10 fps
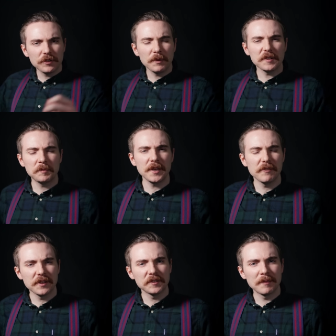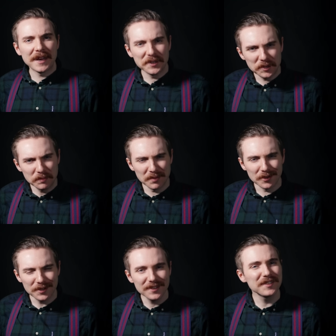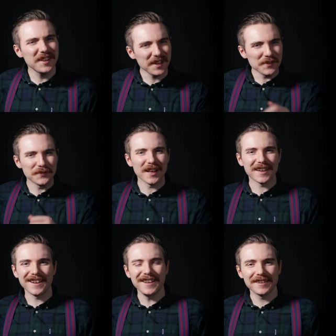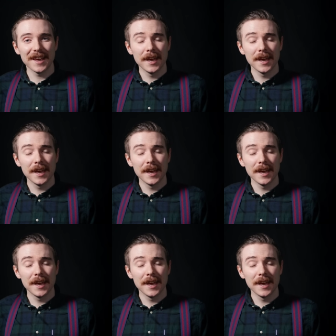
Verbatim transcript: to experience my new book, stick a flag in it,